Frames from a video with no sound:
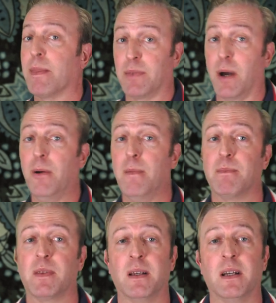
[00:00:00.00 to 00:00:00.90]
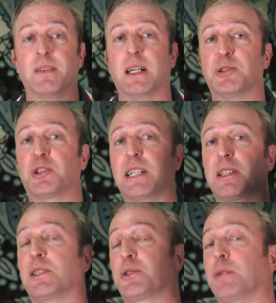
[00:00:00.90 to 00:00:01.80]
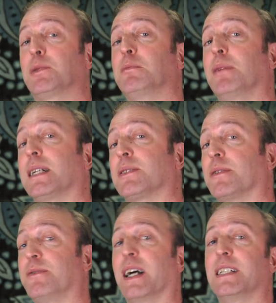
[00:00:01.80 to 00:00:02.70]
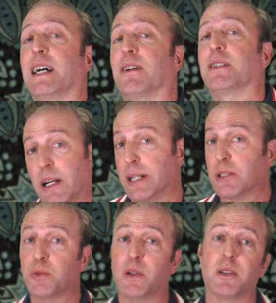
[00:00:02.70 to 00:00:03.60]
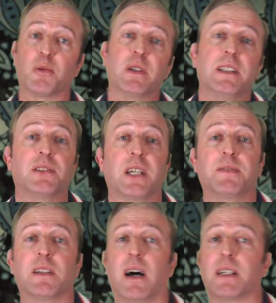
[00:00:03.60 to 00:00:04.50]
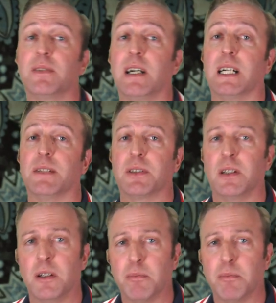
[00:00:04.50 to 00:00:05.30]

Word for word: No? Then check the description box to find out. Now here's one that really saved a lot of lives.